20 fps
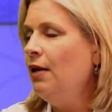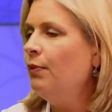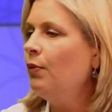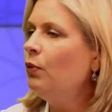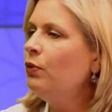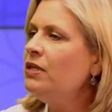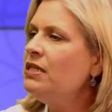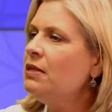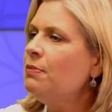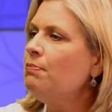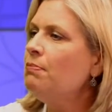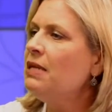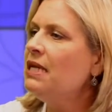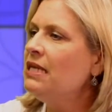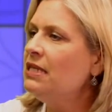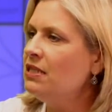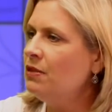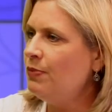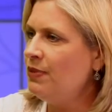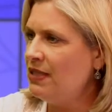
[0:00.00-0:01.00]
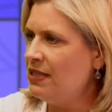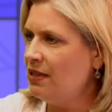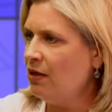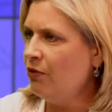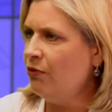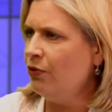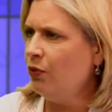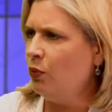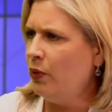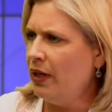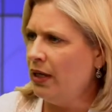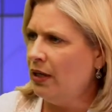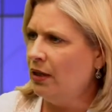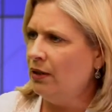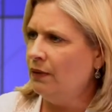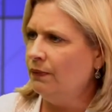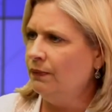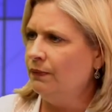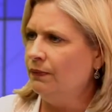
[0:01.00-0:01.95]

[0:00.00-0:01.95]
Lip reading: But what does it mean to be self-aware?